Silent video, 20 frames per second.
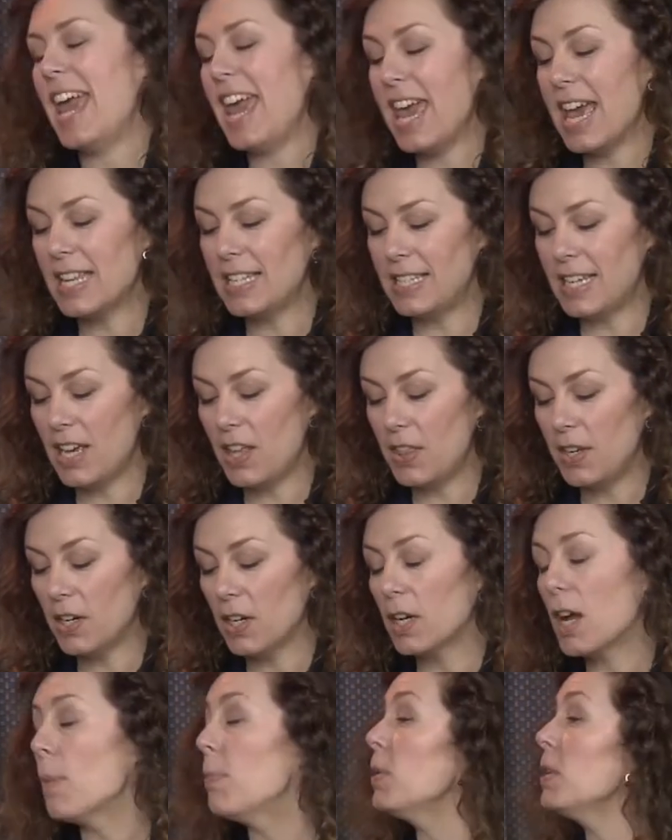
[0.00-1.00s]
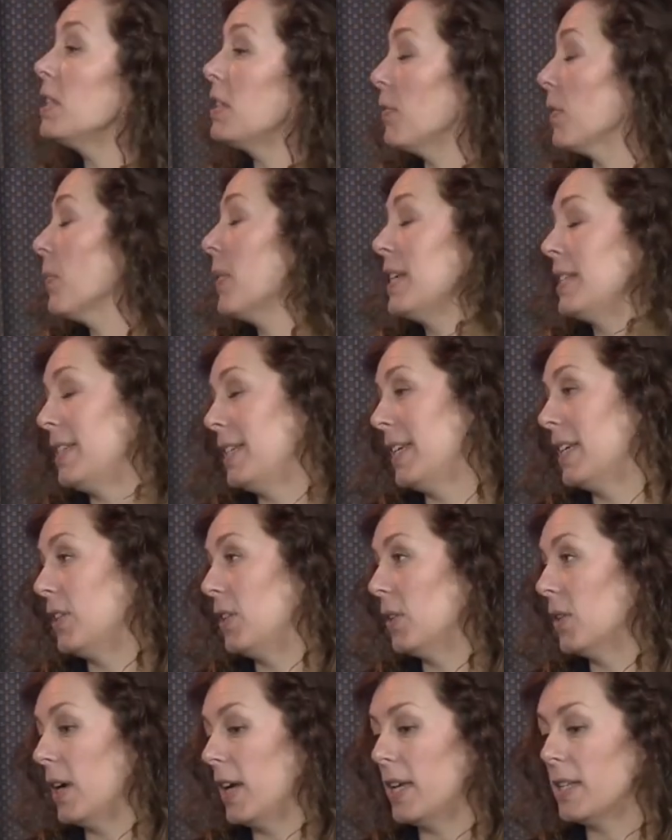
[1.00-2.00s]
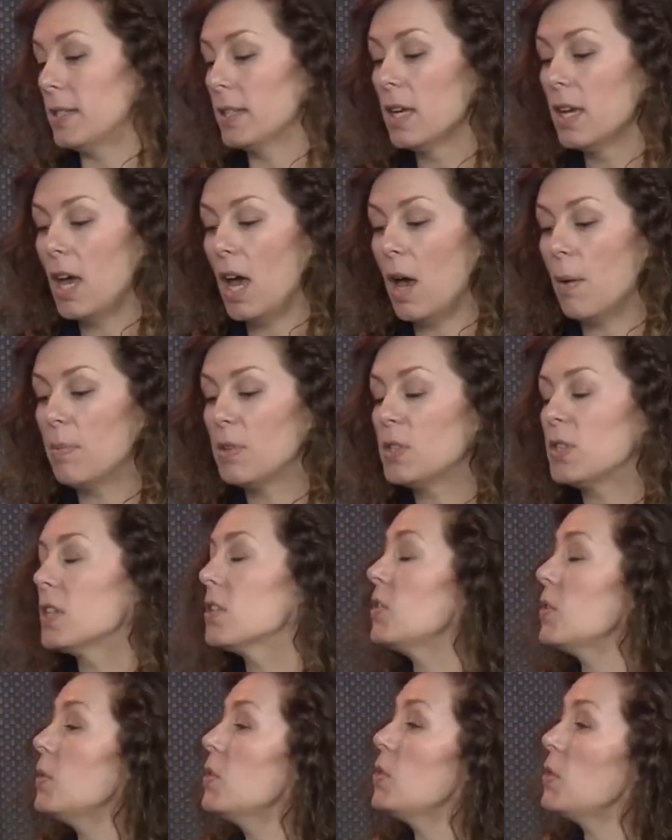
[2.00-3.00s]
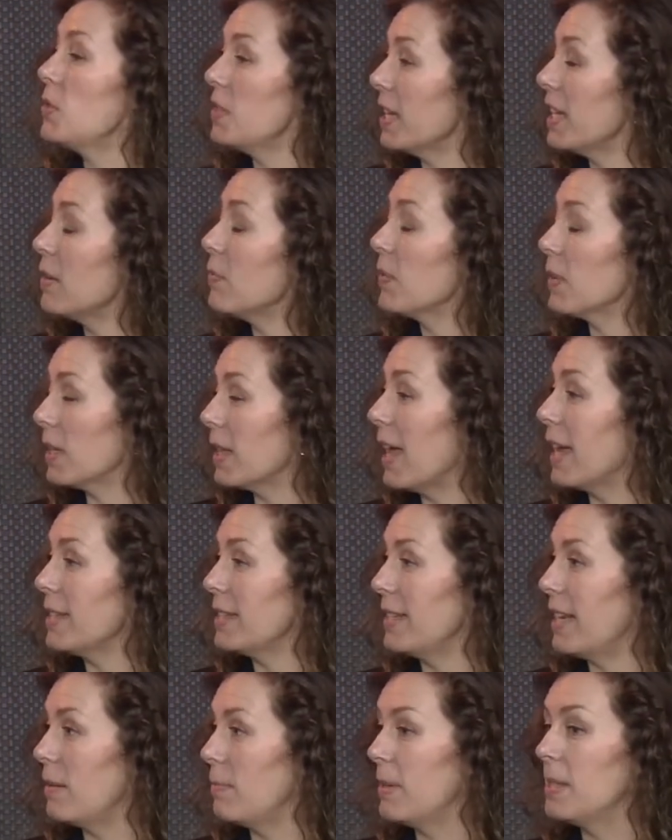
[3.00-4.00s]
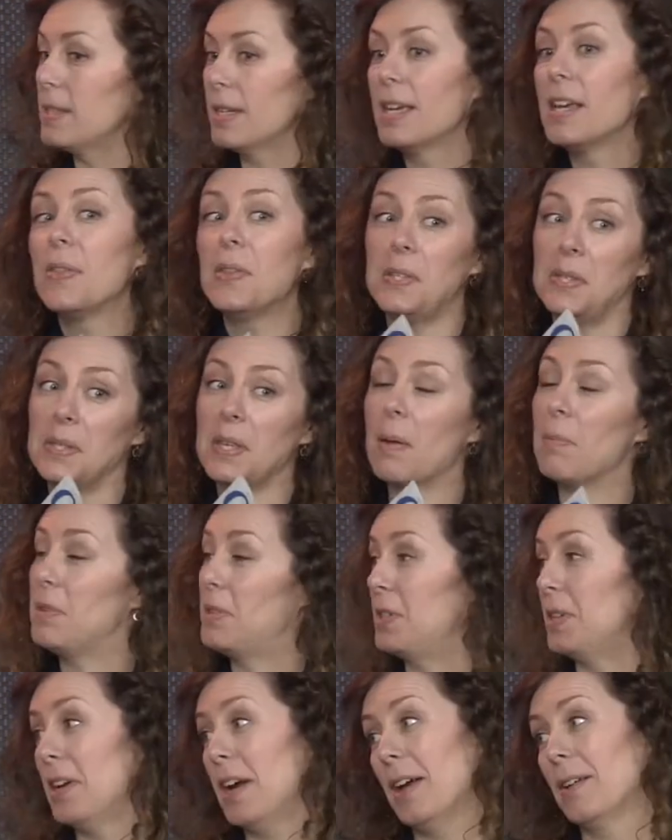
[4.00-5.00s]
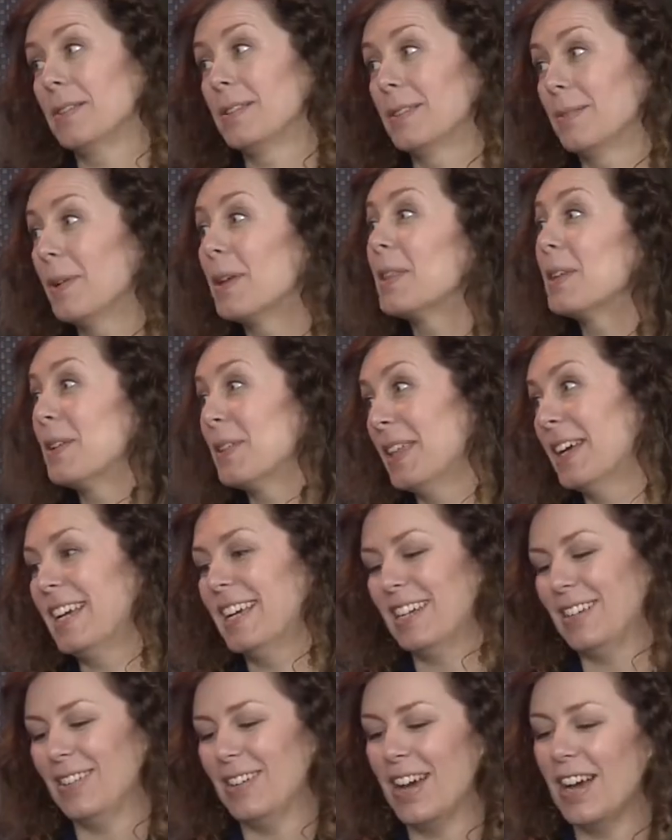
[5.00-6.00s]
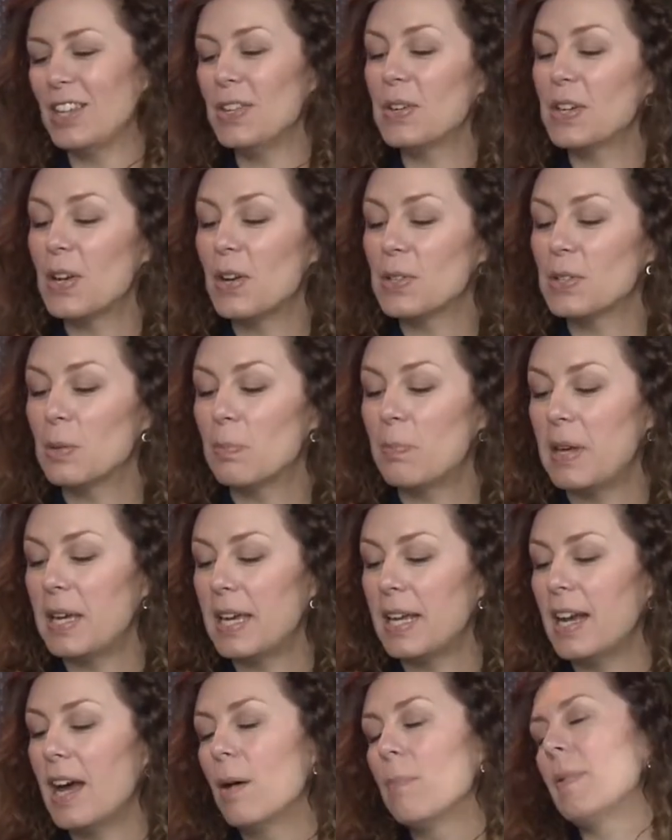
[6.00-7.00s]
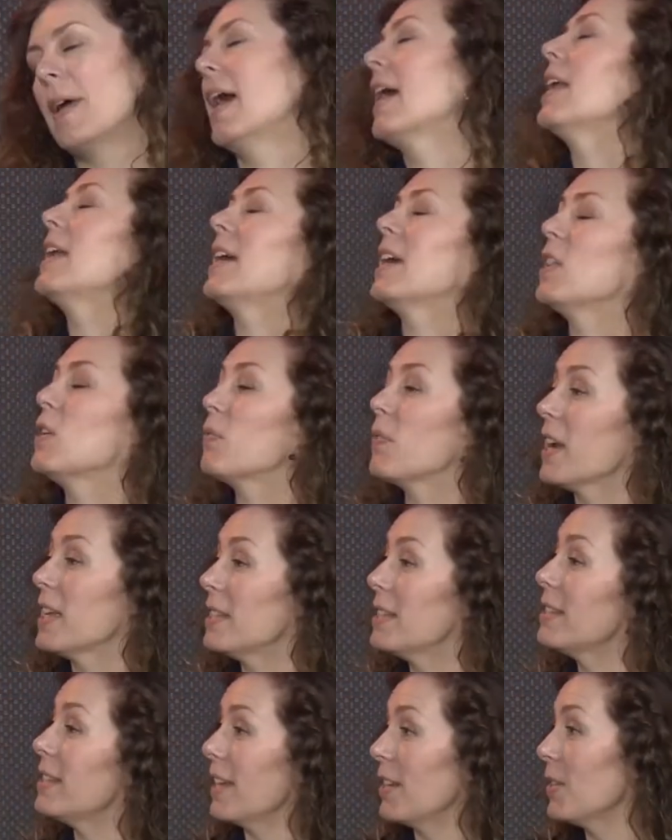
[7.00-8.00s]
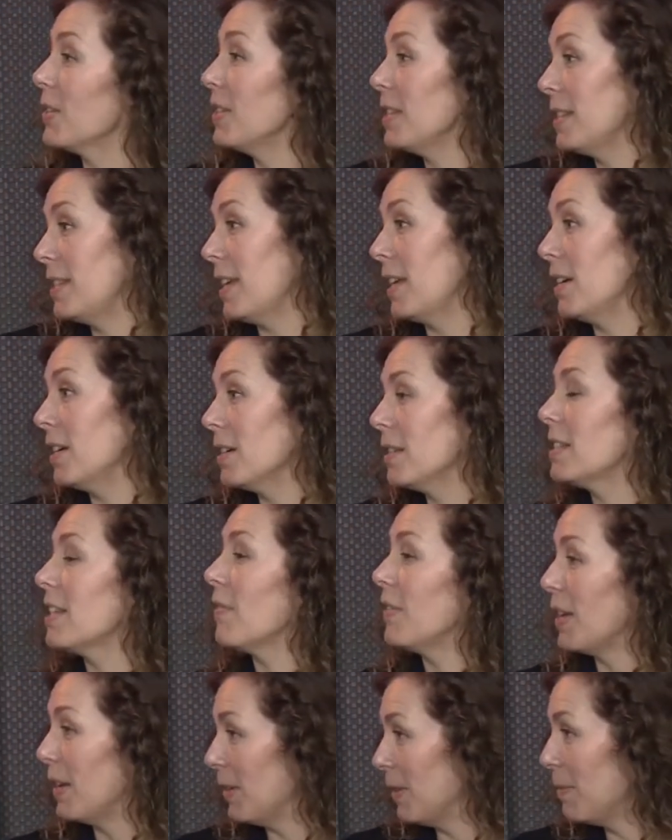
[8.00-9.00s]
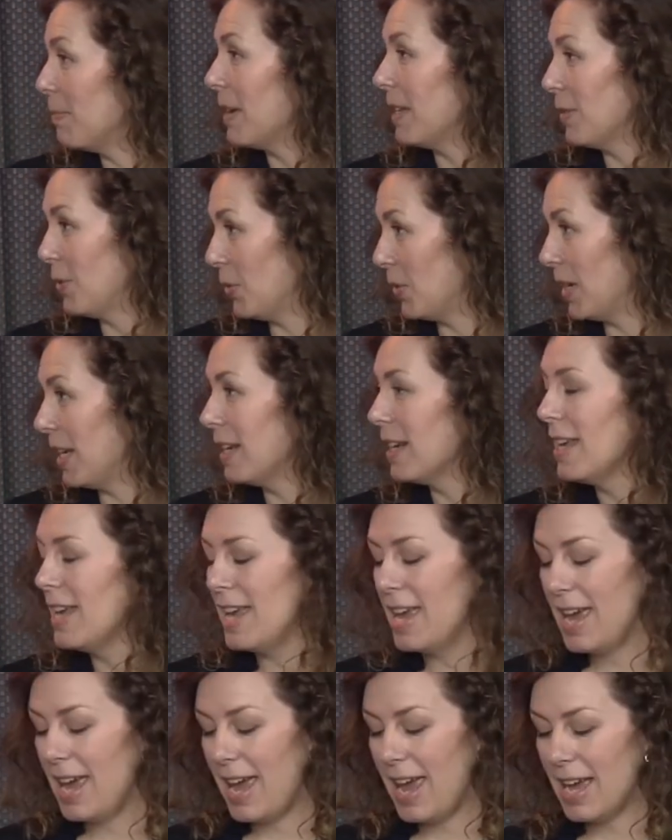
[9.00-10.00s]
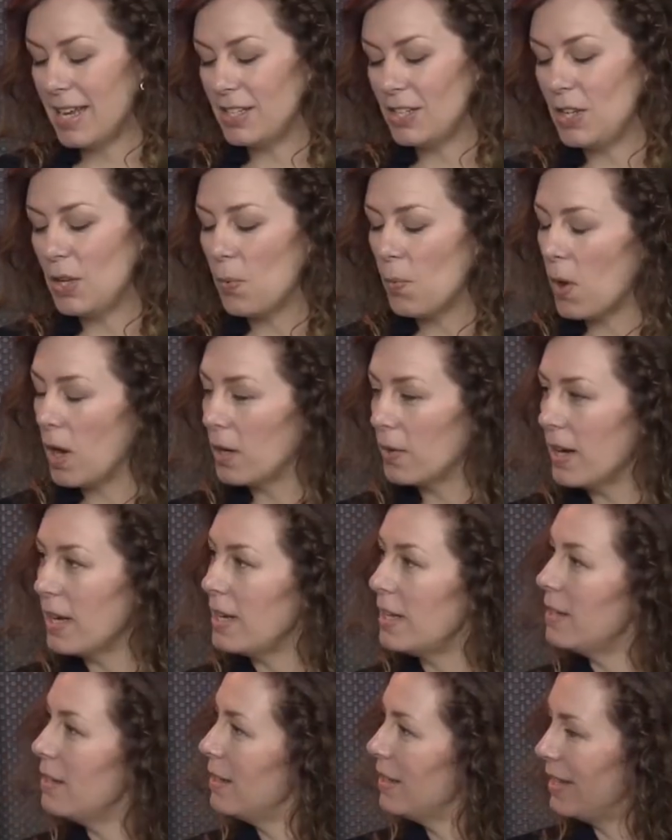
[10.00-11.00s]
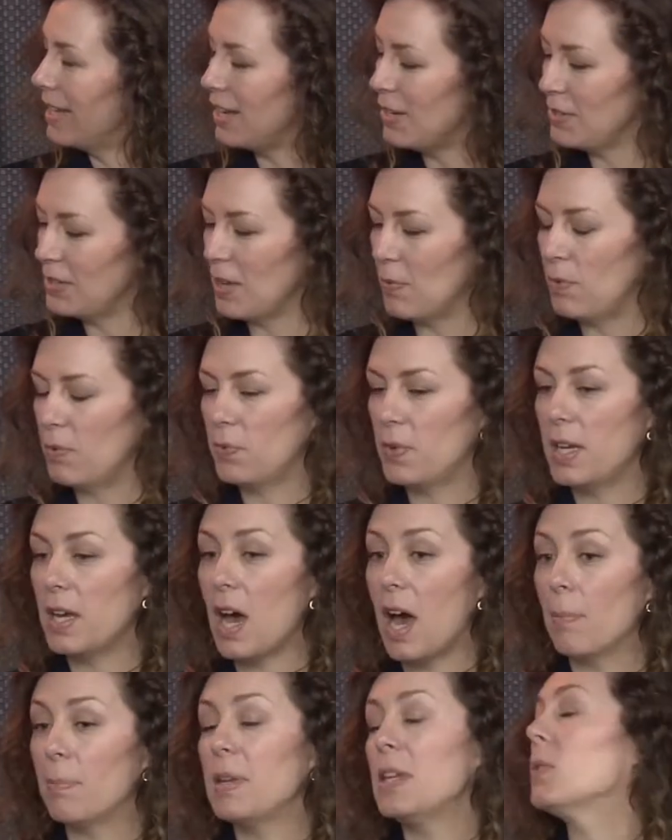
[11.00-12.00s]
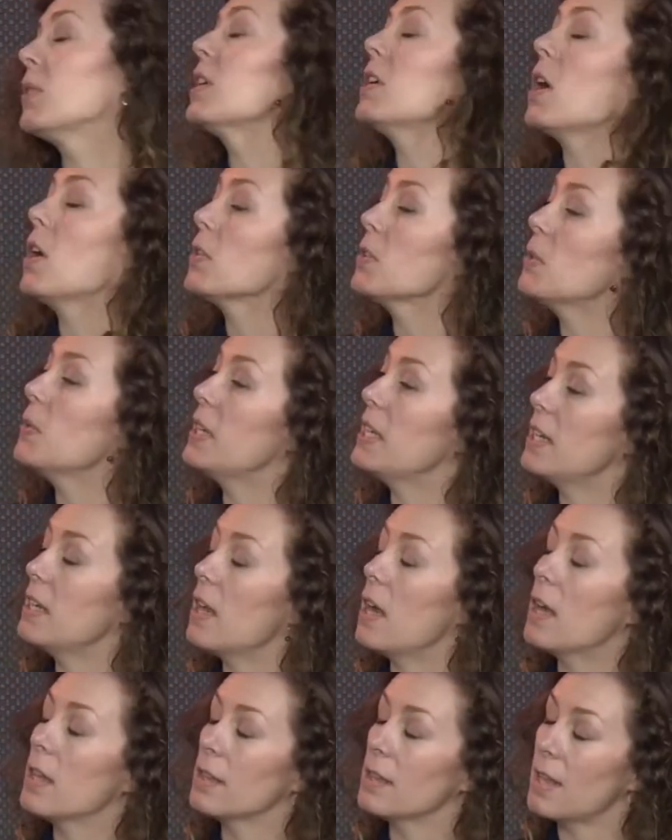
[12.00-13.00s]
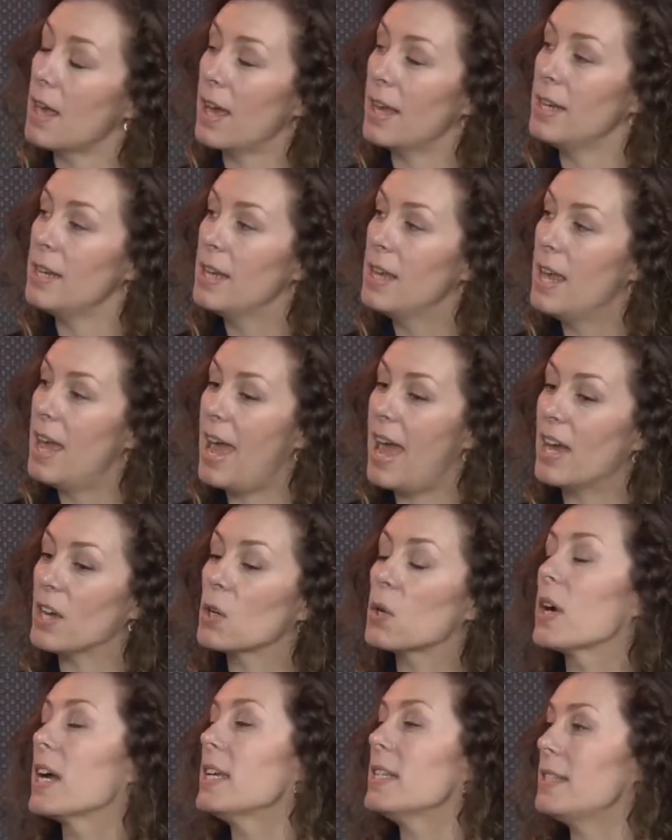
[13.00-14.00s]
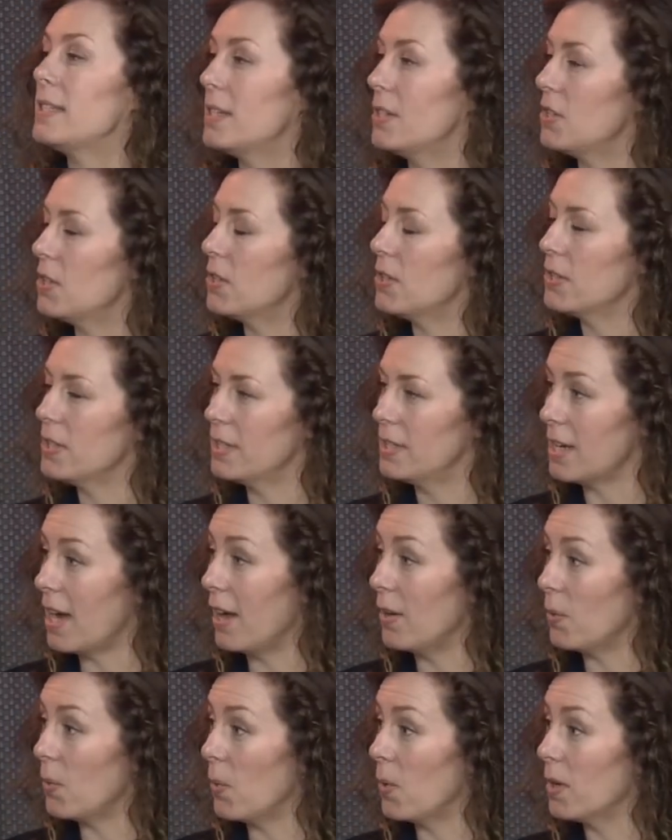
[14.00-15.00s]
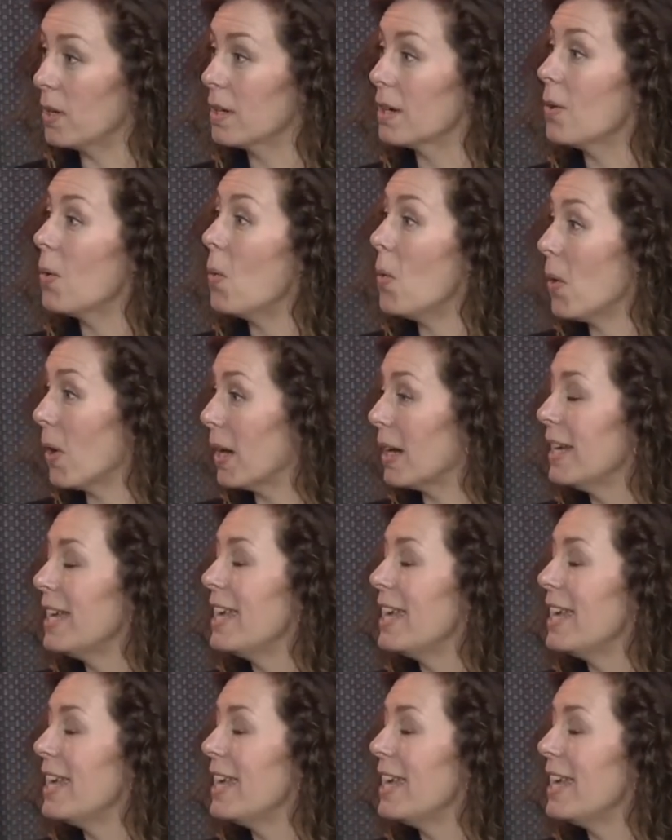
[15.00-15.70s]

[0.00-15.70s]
and there are a couple of different ways to get the craze. As soon as you sign up for a class in Edmonds, this is coming to your house, whether you like it or not. You can also pick it up at the Francis Anderson Center, 700 Main Street, and you can walk right in, get yourself a free copy. You can also get it online at crazedigital.org or